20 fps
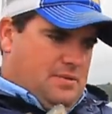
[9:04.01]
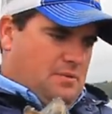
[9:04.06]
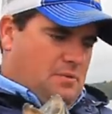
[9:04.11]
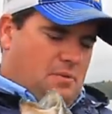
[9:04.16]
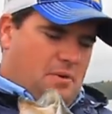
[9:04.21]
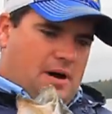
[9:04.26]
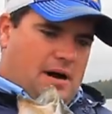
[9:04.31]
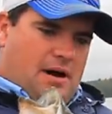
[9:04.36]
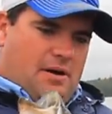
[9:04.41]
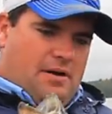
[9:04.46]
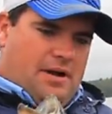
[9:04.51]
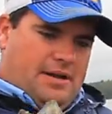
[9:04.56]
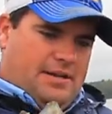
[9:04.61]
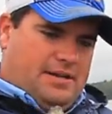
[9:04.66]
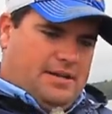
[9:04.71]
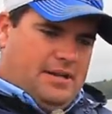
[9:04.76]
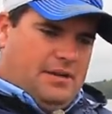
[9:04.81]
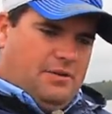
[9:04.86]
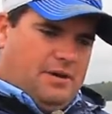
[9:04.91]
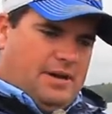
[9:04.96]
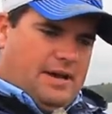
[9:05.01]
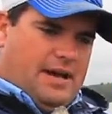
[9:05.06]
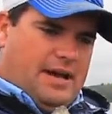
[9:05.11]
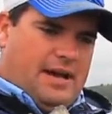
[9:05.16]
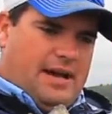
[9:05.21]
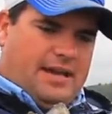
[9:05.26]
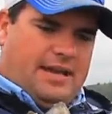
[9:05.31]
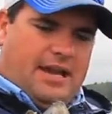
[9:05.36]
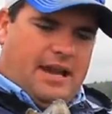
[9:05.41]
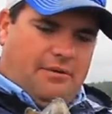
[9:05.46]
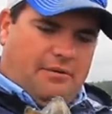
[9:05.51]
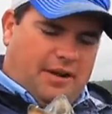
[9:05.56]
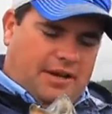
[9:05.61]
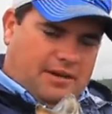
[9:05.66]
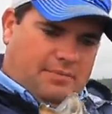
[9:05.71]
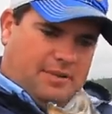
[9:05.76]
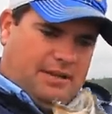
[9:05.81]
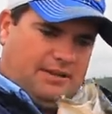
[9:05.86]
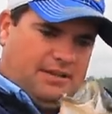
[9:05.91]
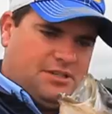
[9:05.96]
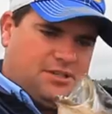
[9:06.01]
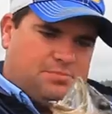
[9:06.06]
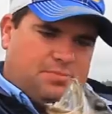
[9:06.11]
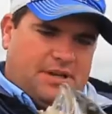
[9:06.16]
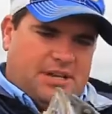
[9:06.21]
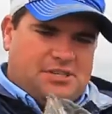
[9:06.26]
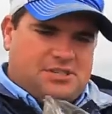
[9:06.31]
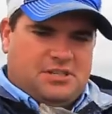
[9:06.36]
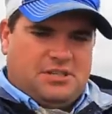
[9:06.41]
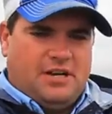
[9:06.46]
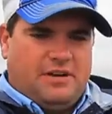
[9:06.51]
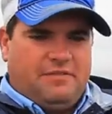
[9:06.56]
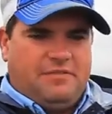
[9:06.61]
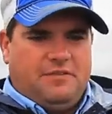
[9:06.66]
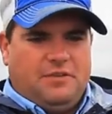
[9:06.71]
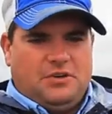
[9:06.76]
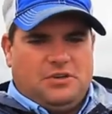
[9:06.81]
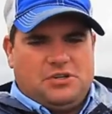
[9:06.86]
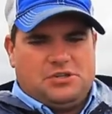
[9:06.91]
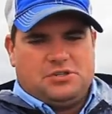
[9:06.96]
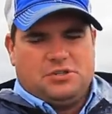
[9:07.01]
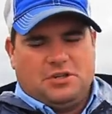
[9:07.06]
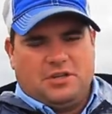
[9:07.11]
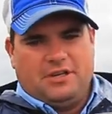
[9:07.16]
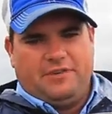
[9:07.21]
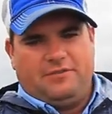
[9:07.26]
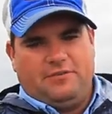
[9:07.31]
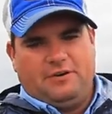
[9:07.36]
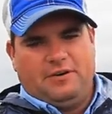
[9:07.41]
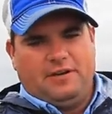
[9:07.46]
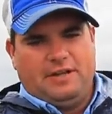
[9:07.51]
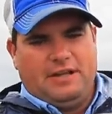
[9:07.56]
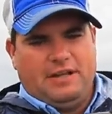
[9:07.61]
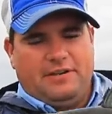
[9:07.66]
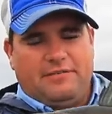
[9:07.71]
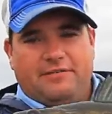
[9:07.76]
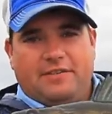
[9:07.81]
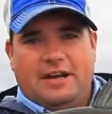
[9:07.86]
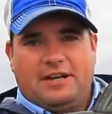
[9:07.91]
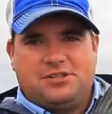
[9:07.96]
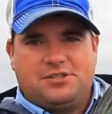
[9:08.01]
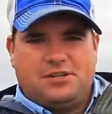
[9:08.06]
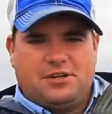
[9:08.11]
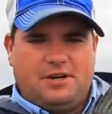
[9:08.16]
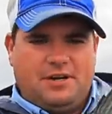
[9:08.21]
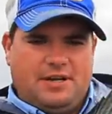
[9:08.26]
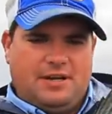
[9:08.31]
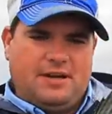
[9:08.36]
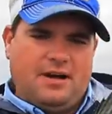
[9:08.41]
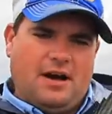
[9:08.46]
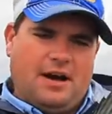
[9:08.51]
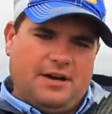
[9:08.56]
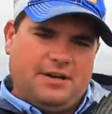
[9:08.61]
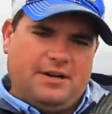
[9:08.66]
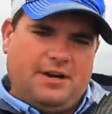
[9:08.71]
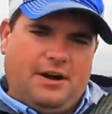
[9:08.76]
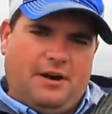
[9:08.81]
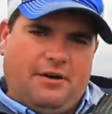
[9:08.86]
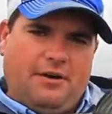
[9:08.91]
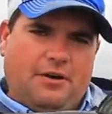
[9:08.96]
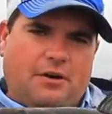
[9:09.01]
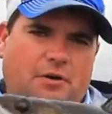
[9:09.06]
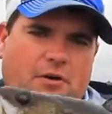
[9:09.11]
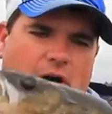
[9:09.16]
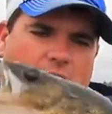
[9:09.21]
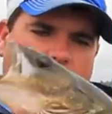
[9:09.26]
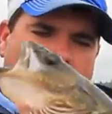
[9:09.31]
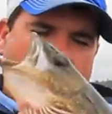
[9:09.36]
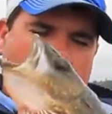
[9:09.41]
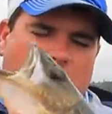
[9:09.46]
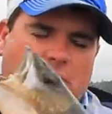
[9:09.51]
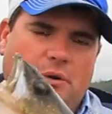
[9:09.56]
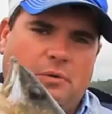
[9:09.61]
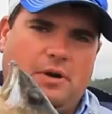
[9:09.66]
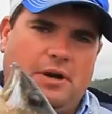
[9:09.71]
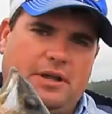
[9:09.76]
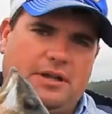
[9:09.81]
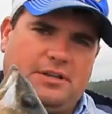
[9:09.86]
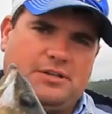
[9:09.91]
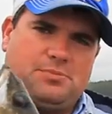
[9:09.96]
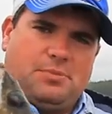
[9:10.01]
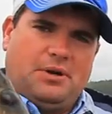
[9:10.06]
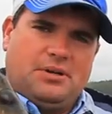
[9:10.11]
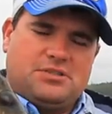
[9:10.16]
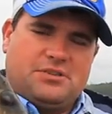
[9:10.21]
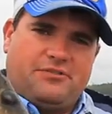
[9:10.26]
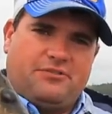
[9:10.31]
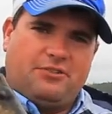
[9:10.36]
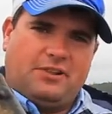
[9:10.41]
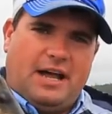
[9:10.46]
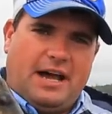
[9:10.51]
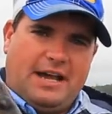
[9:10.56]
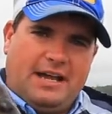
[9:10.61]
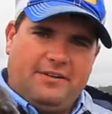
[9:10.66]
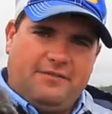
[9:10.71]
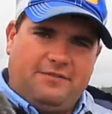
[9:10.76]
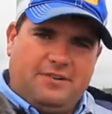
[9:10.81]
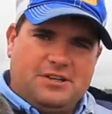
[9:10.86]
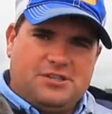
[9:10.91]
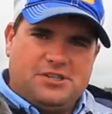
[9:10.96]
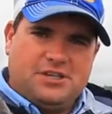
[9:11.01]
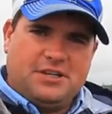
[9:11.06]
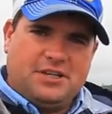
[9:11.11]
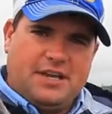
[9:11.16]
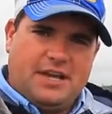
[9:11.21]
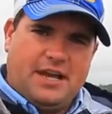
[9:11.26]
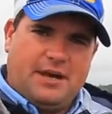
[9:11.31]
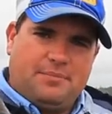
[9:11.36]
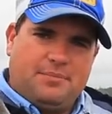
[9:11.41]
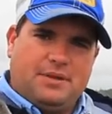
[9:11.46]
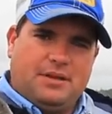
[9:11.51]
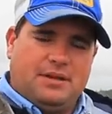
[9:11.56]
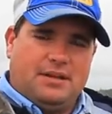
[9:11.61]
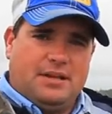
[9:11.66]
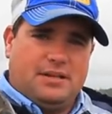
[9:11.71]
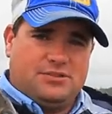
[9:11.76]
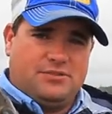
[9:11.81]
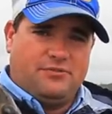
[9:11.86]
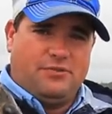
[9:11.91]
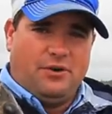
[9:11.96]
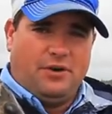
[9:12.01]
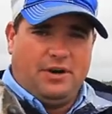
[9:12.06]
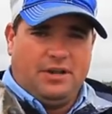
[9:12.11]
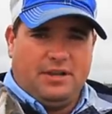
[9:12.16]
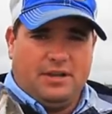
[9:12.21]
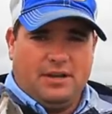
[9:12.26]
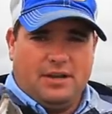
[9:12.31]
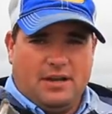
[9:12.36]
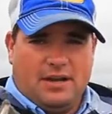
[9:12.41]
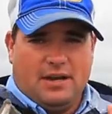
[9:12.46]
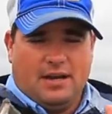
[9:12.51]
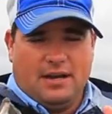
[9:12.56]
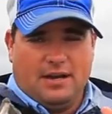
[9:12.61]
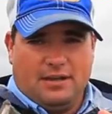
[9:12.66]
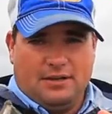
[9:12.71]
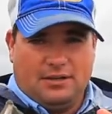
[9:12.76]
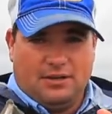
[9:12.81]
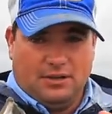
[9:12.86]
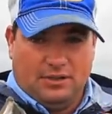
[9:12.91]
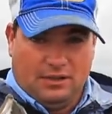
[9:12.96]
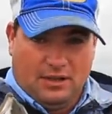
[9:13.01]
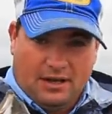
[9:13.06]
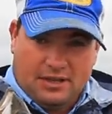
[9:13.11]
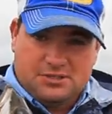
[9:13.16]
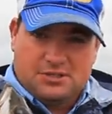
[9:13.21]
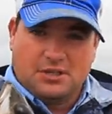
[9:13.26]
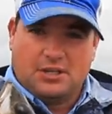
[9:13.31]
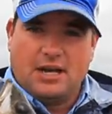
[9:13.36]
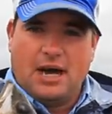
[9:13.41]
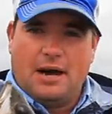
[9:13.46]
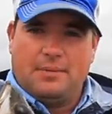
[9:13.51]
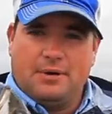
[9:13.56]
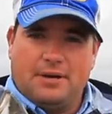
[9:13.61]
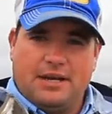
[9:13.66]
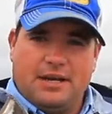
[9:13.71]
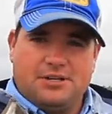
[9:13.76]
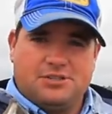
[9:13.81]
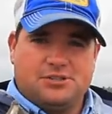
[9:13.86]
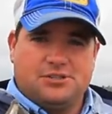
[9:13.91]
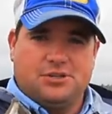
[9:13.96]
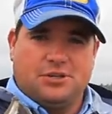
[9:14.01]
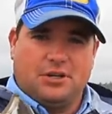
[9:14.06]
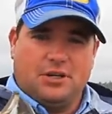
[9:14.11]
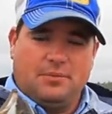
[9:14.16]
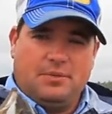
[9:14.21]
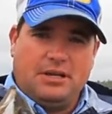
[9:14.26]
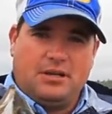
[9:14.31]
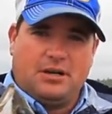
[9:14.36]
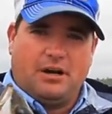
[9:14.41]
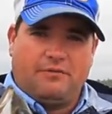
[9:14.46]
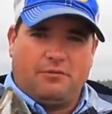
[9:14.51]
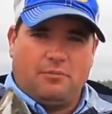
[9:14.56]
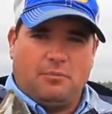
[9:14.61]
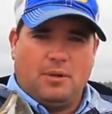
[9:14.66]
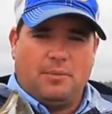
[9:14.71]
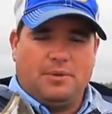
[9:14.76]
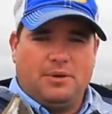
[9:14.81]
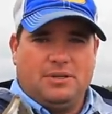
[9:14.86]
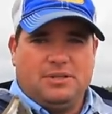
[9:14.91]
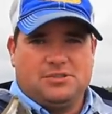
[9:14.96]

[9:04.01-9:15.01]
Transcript: Wow, I tell you what, I can't recommend this place enough if you're just looking for an adventure in Ontario where you want to experience a fly in fishing camp that has very deluxe accommodations. You're going to be comfortable up here.